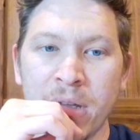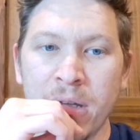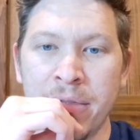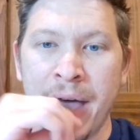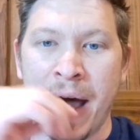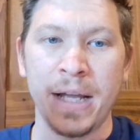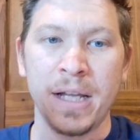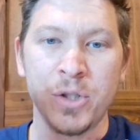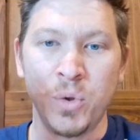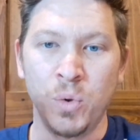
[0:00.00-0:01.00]
that
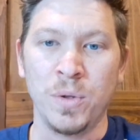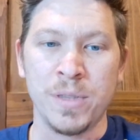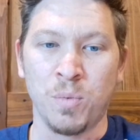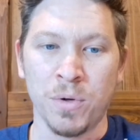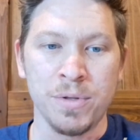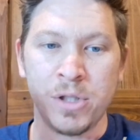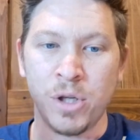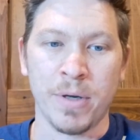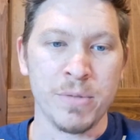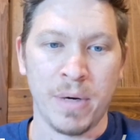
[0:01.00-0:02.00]
tool is worth so
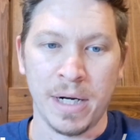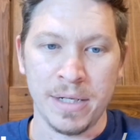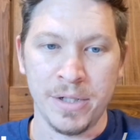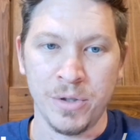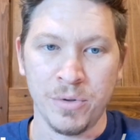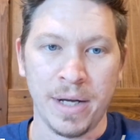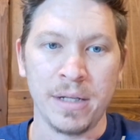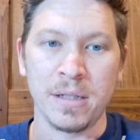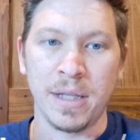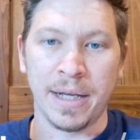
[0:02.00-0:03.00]
much money to you,
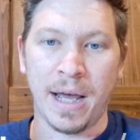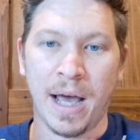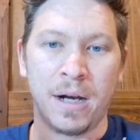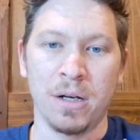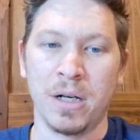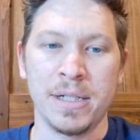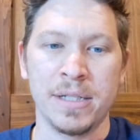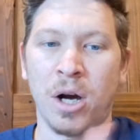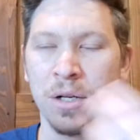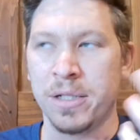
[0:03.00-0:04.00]
right? Like I don't, it's
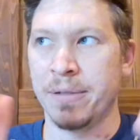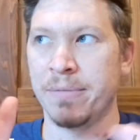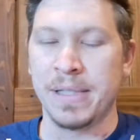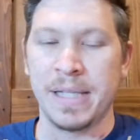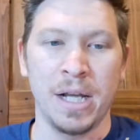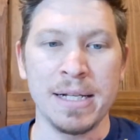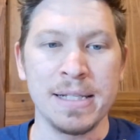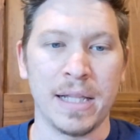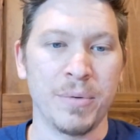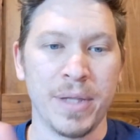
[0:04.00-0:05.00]
hard to say
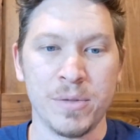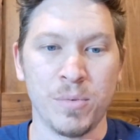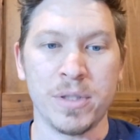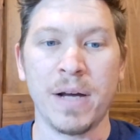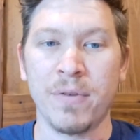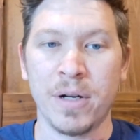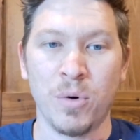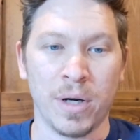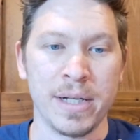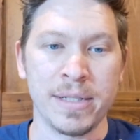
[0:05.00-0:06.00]
exactly what that's worth to every
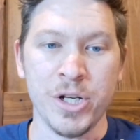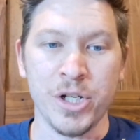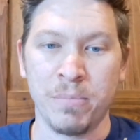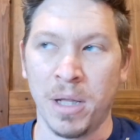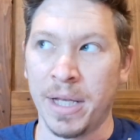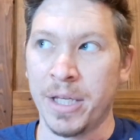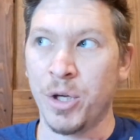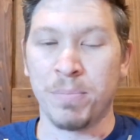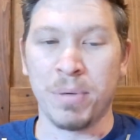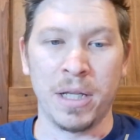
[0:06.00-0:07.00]
organization, but like
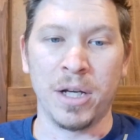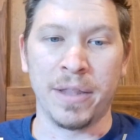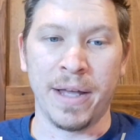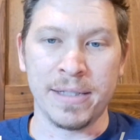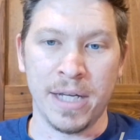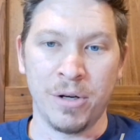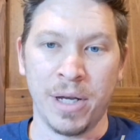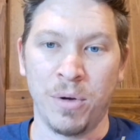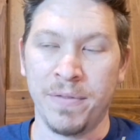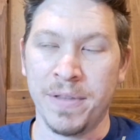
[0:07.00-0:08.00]
you probably look at that and say, okay,
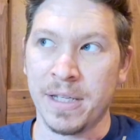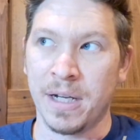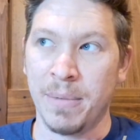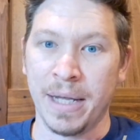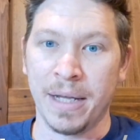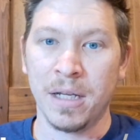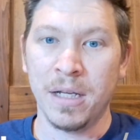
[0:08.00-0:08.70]
well, if this is going to make